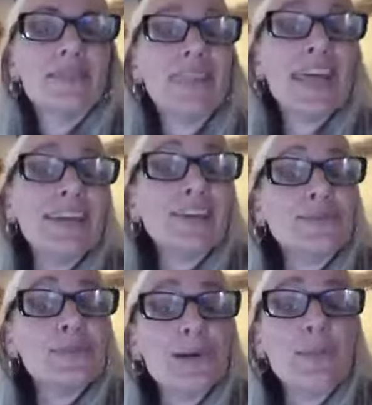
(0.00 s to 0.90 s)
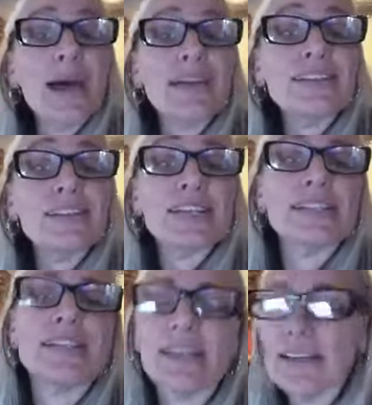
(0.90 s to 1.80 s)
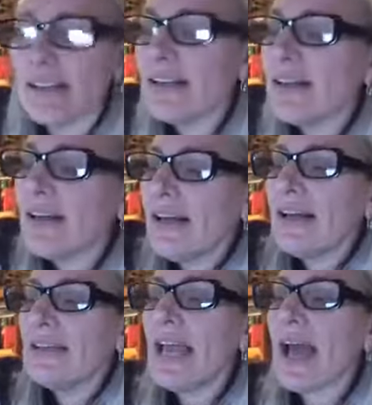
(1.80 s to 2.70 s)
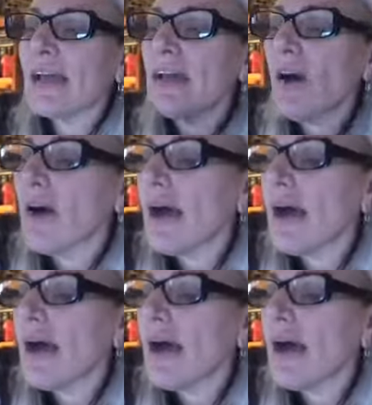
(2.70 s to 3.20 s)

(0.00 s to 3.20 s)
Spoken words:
Thank you so much, Jason. Yeah, no,